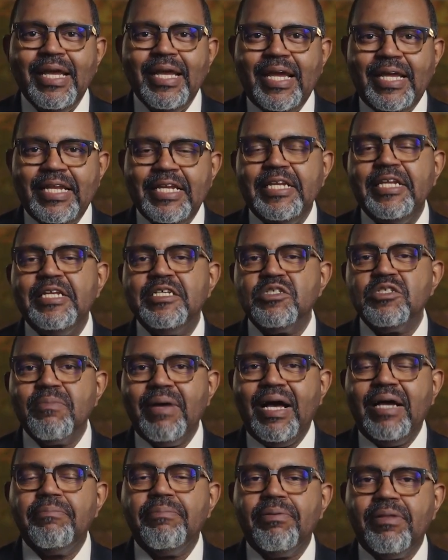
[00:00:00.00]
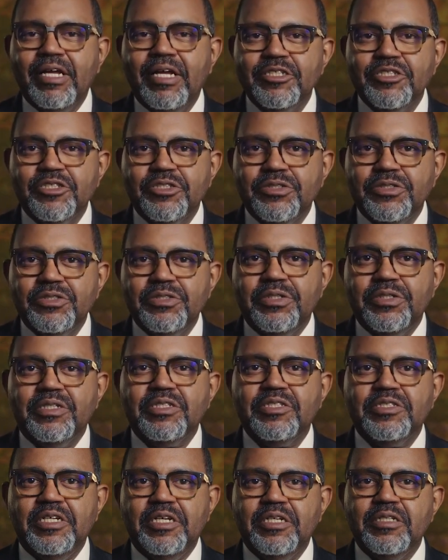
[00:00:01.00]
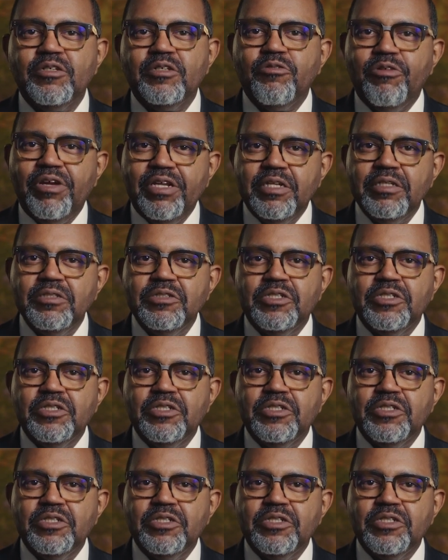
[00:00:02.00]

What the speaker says: and it is my pleasure to extend greetings